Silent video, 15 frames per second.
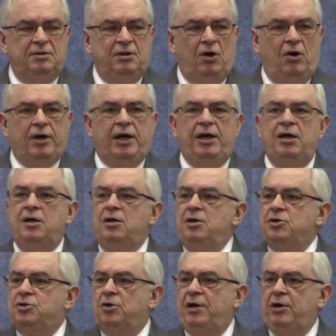Okay,
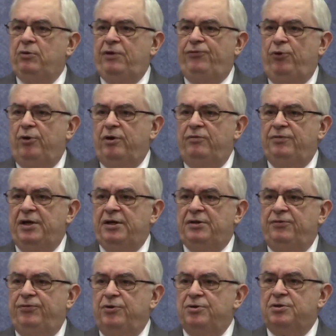so Henry Ford invented the
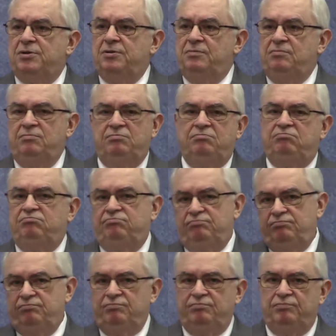first
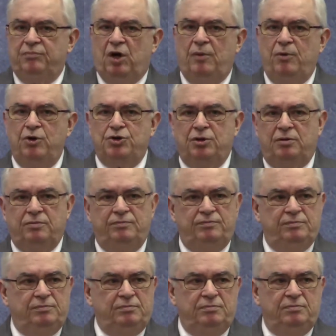commercial
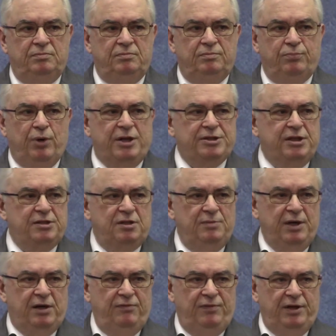process to
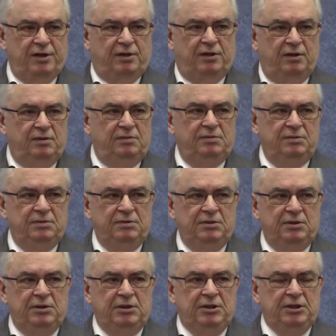make a vehicle.
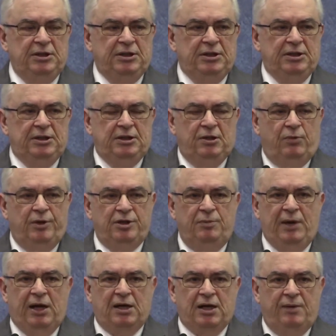Where'd the
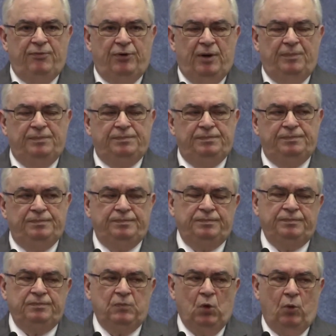metal come from?
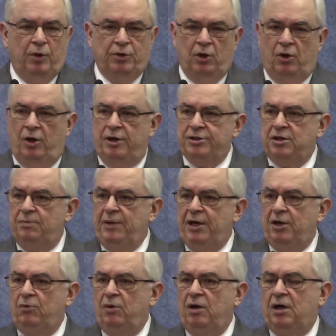Where'd the laws that make
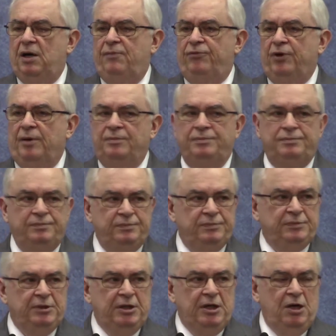it work come from?
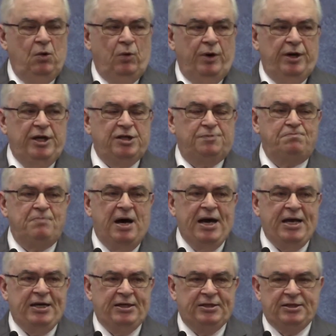Where'd his
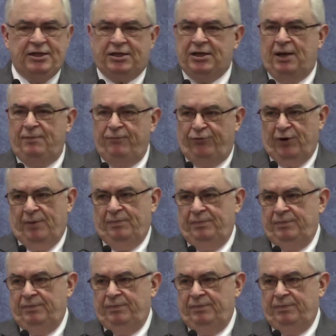mind come from?